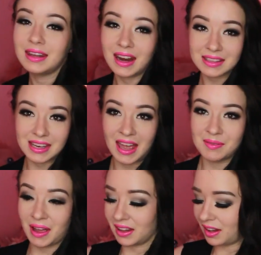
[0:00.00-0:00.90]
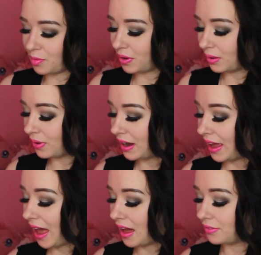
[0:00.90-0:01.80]
And the next A M I Clubwear one
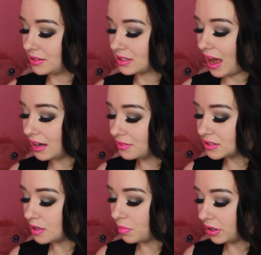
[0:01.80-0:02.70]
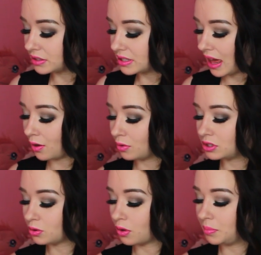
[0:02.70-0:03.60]
I have is kind of similar to that
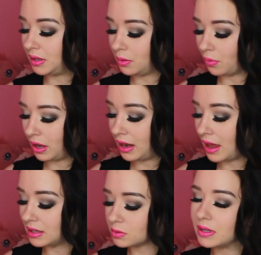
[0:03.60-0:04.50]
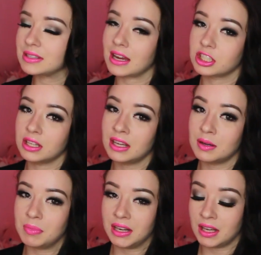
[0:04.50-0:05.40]
Adore Me one. And this one is actually in
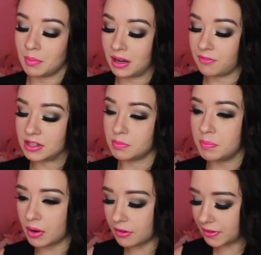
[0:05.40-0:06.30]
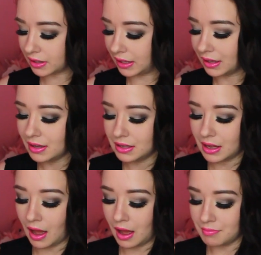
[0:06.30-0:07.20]
a medium, and it fits me perfectly.
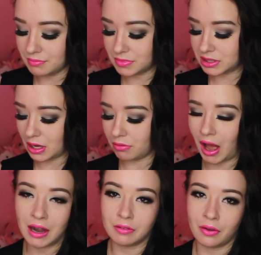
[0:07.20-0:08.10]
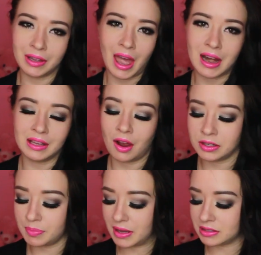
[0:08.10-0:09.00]
Um, so I don't know. Again, it
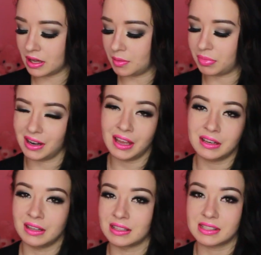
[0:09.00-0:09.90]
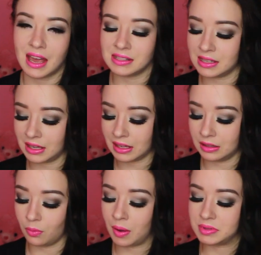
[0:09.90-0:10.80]
all depends on the brand and the sizing
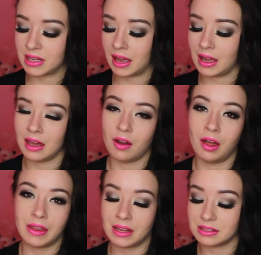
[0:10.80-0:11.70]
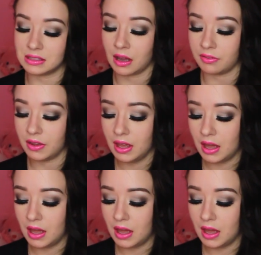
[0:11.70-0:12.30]
and the website and all that stuff.